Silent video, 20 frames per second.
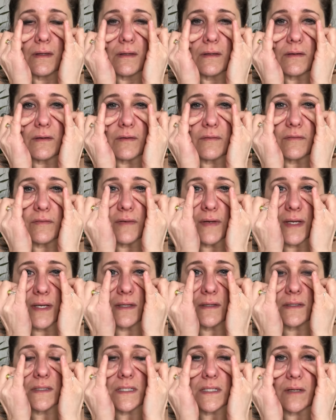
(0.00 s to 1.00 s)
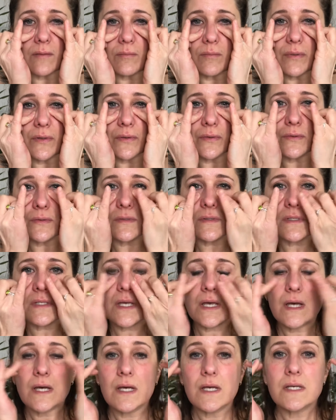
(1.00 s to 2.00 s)
Don't forget the temples.
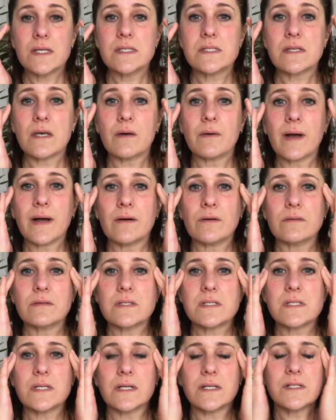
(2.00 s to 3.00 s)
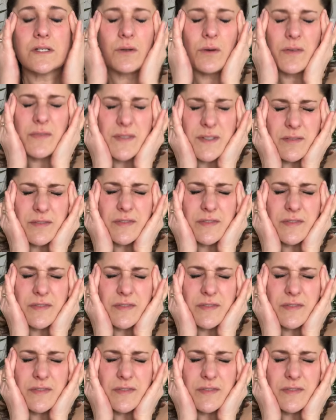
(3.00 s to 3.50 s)
So out on the sides, you often